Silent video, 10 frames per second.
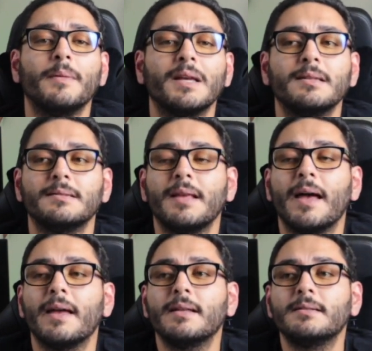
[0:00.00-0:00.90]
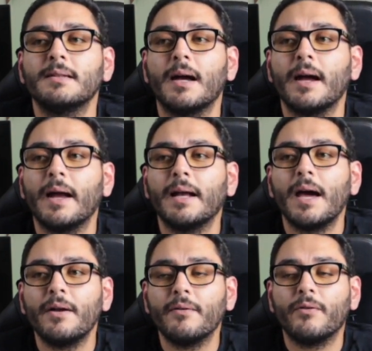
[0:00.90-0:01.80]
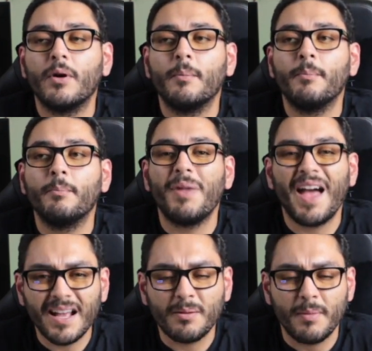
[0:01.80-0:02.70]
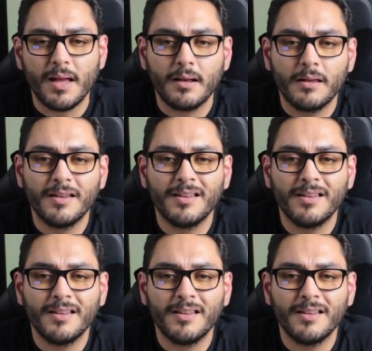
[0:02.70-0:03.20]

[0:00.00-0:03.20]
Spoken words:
is that I got it from Pac-Man.